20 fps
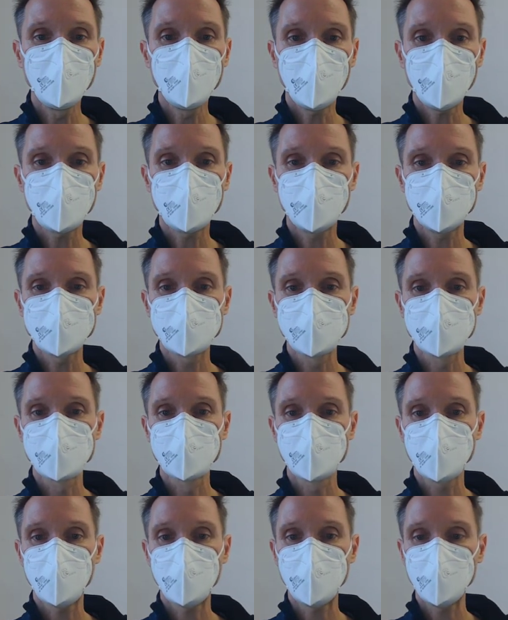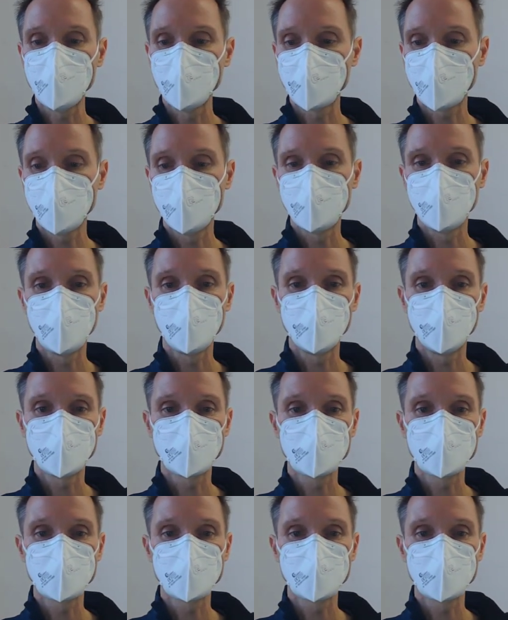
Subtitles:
references to the hello component.